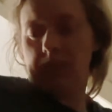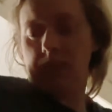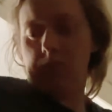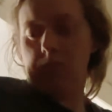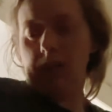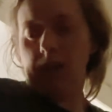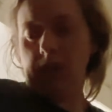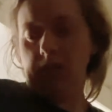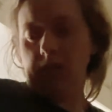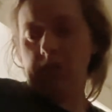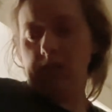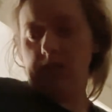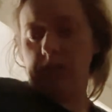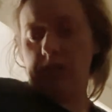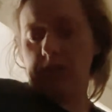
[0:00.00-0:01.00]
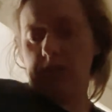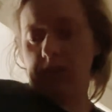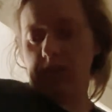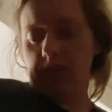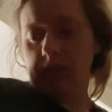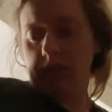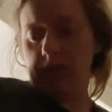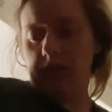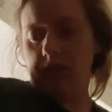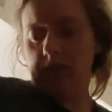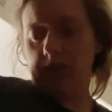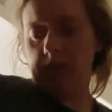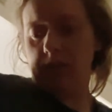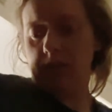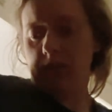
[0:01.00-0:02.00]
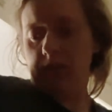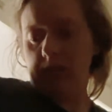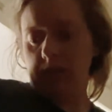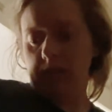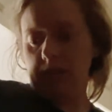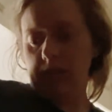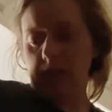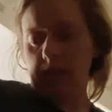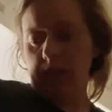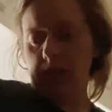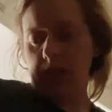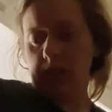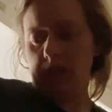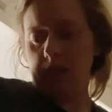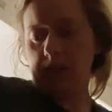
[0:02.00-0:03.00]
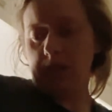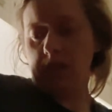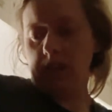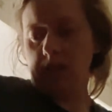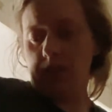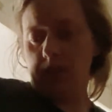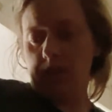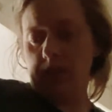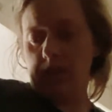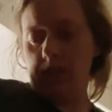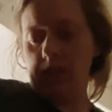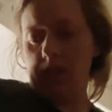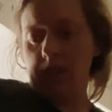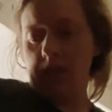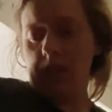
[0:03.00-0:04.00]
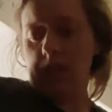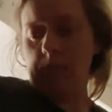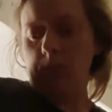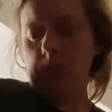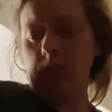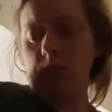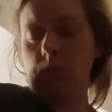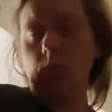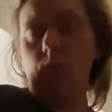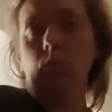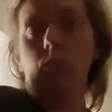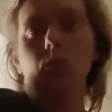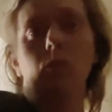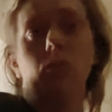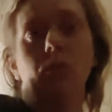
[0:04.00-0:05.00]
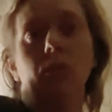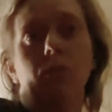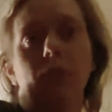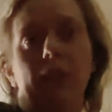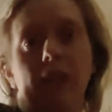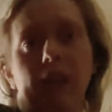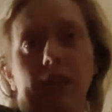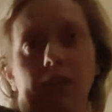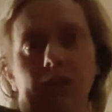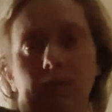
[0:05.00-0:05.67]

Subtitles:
Pinch, stick, push it all the way in.